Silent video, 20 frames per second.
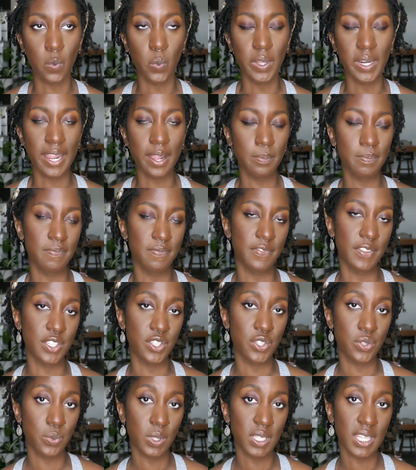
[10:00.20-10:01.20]
when I'm
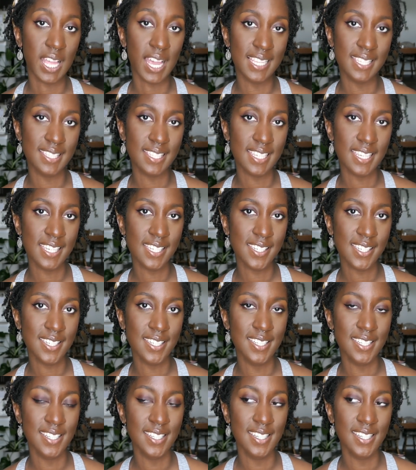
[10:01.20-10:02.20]
visualizing
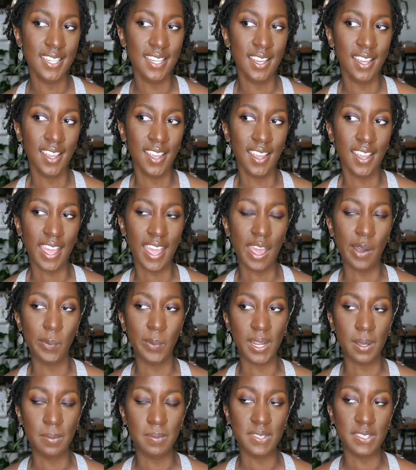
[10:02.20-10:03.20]
and when
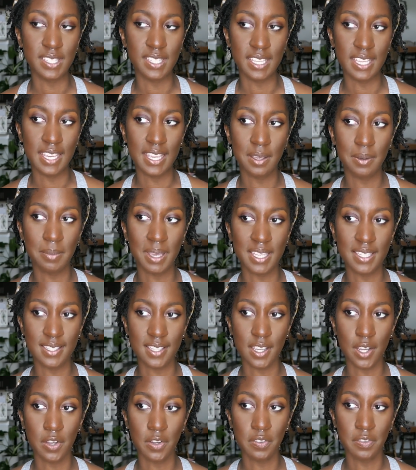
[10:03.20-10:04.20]
I'm seeing
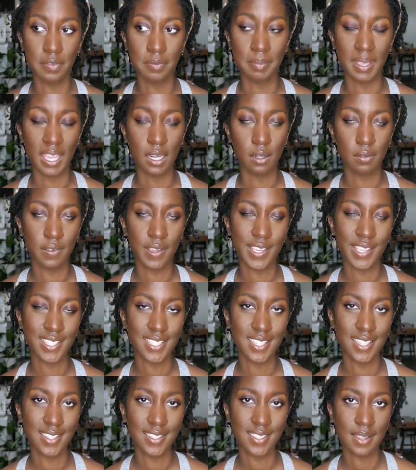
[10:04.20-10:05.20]
myself
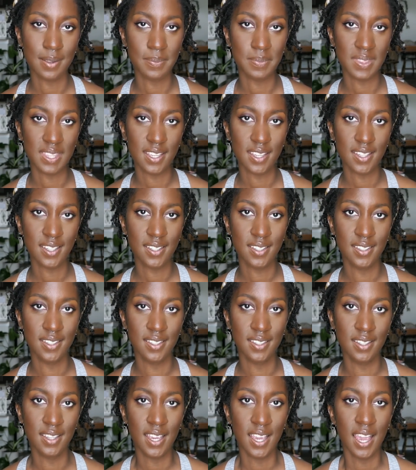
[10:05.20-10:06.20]
manifesting something,
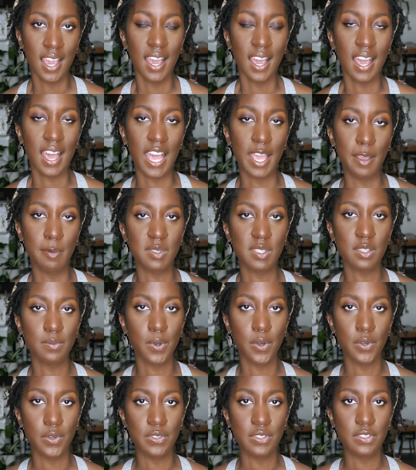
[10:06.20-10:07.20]
I'm
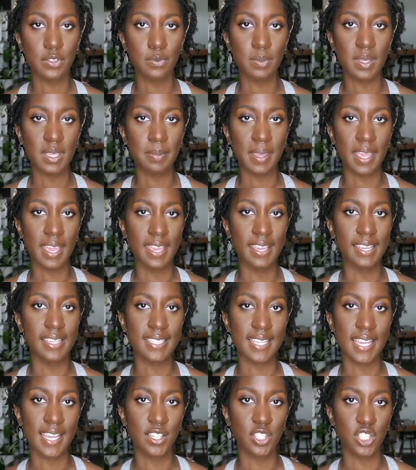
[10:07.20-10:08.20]
supposed to be paying
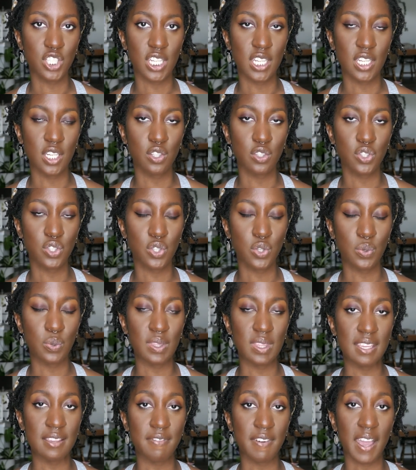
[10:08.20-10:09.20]
attention to
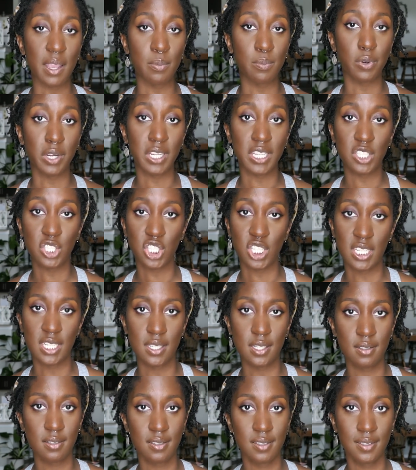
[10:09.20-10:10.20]
the vibration
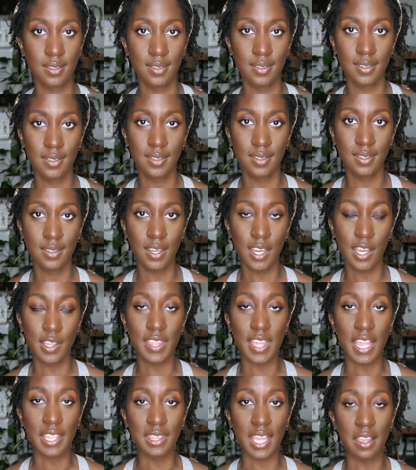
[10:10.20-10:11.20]

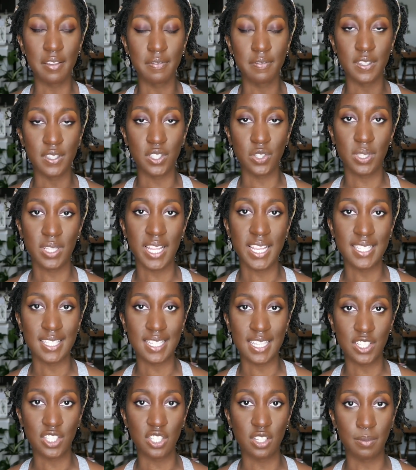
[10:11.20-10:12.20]
that that
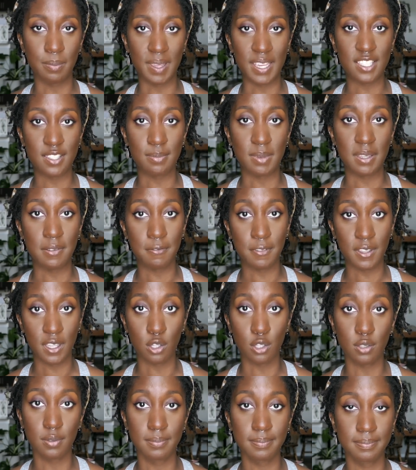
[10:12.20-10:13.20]
visualization makes me feel.